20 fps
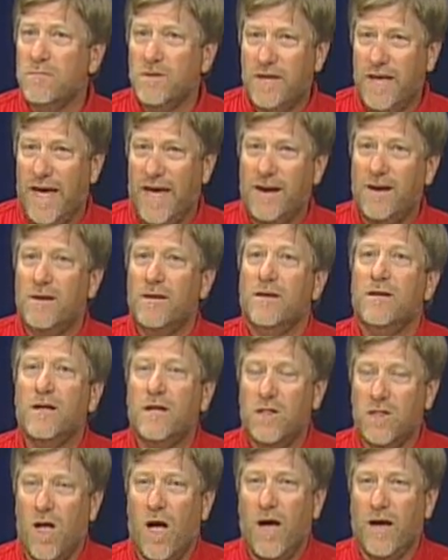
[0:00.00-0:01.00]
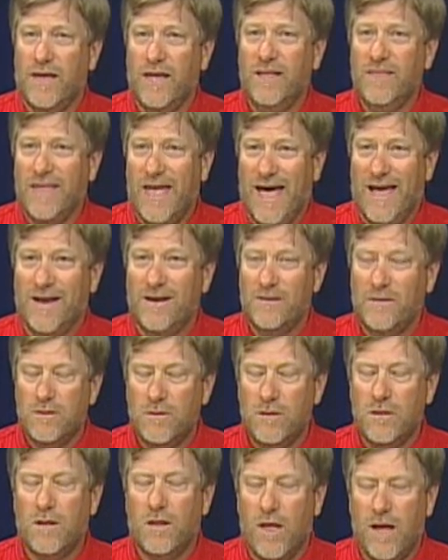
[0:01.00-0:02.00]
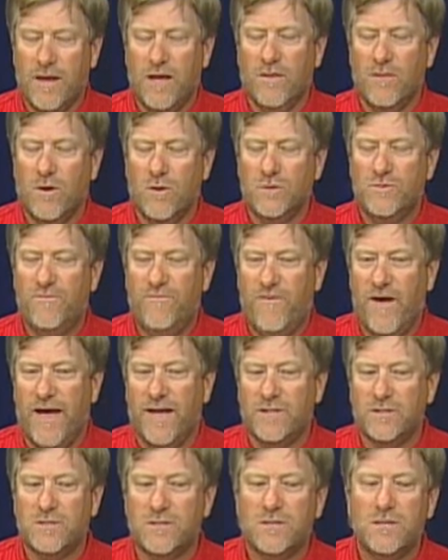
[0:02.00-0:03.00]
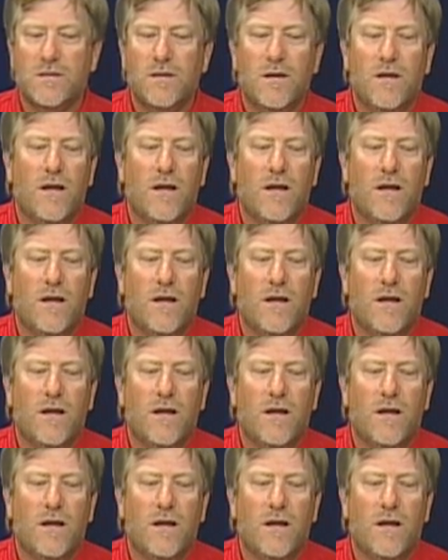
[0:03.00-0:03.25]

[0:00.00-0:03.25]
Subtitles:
get clogging those vents.